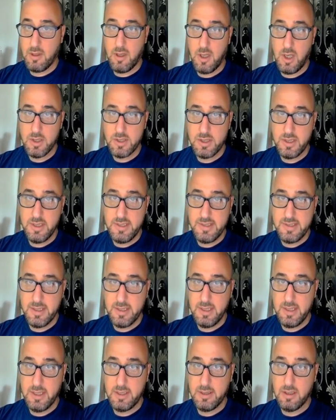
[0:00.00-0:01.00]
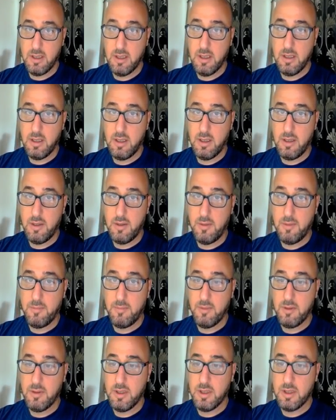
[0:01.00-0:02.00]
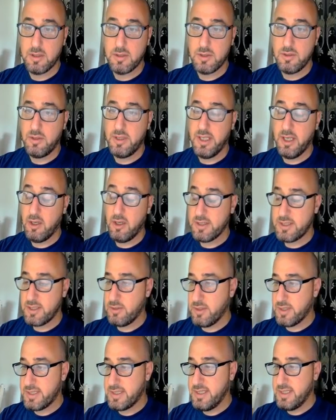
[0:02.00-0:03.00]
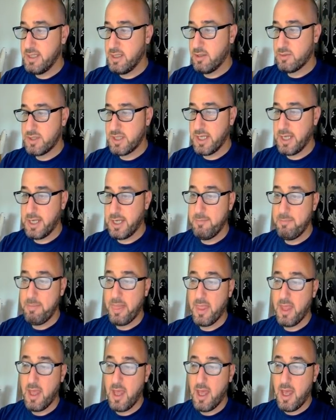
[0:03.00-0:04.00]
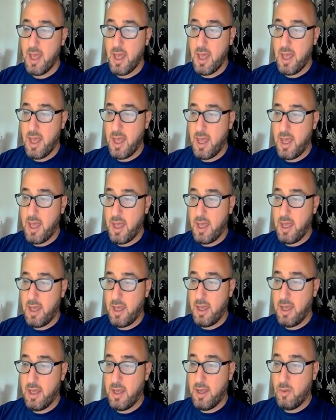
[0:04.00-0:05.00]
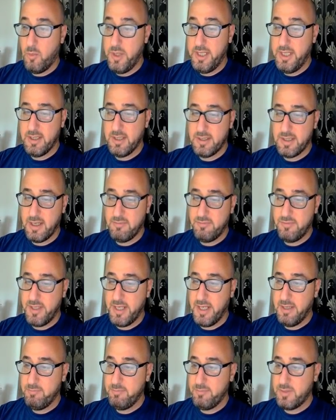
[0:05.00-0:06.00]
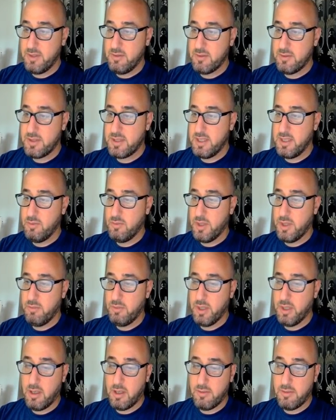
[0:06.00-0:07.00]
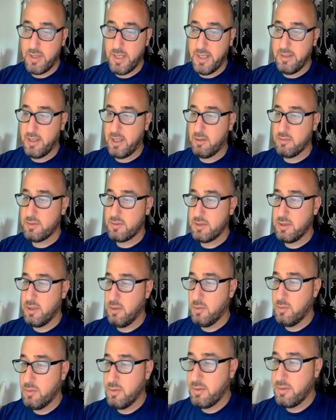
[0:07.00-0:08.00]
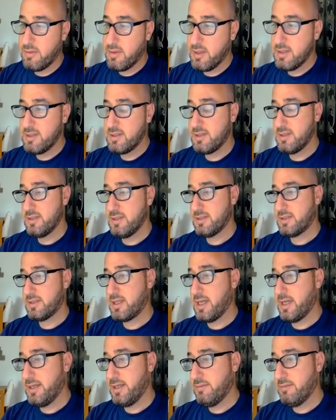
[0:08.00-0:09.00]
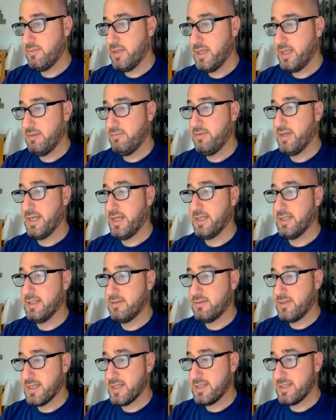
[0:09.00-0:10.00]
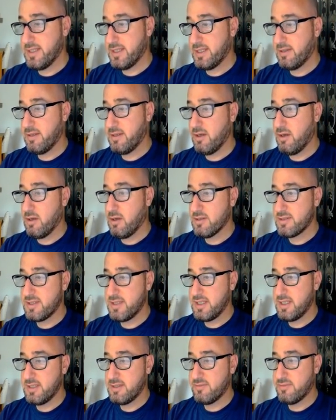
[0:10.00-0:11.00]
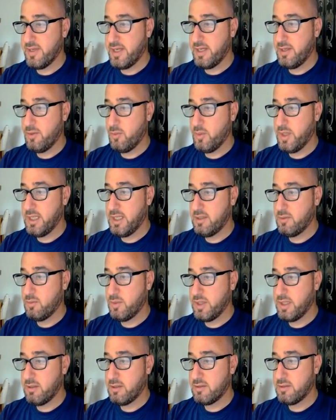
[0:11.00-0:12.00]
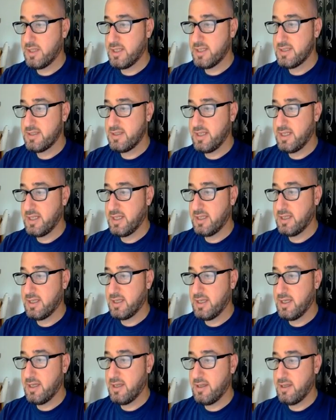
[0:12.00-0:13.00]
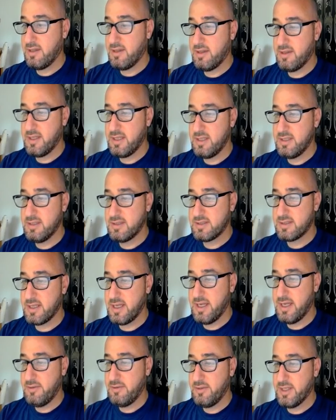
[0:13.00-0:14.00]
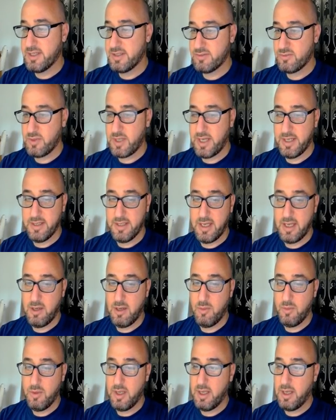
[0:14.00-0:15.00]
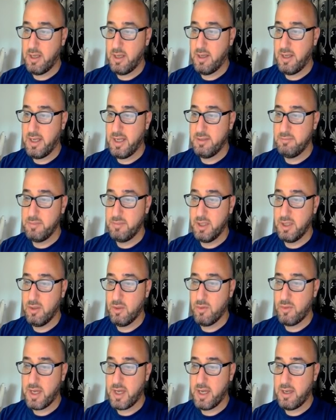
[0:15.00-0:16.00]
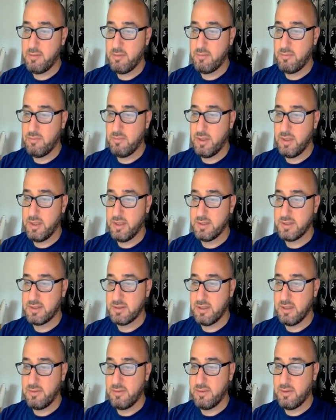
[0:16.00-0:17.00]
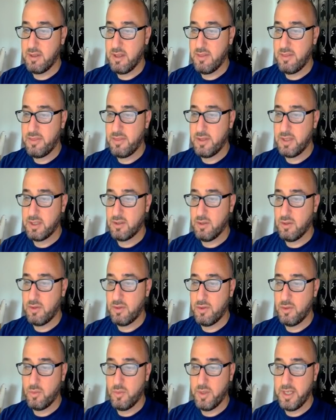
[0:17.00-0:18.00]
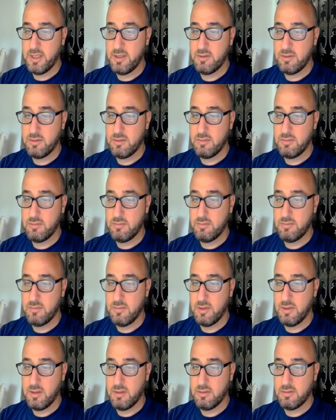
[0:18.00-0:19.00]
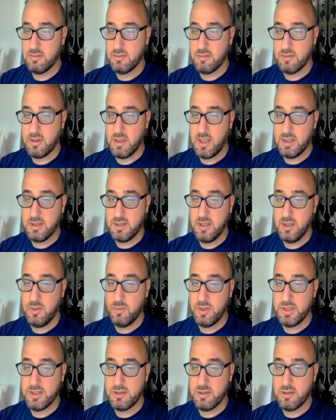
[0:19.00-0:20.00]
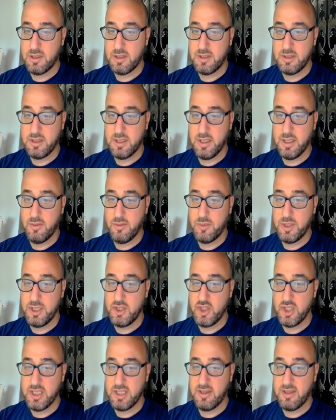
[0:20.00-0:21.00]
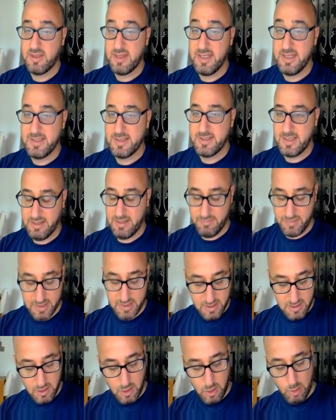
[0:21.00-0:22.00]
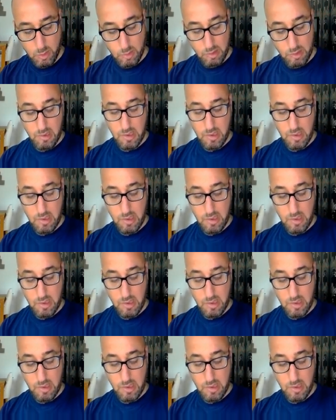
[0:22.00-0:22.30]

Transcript: Aussie New Zealand, uh, uh, sorry, Aussie USD, I would say, weekly time frame you see where we are right now so this is getting very very interesting the aussie is very weak we are testing uh, these areas right now uh, and below that there is nothing on the way until we start uh, reaching these levels so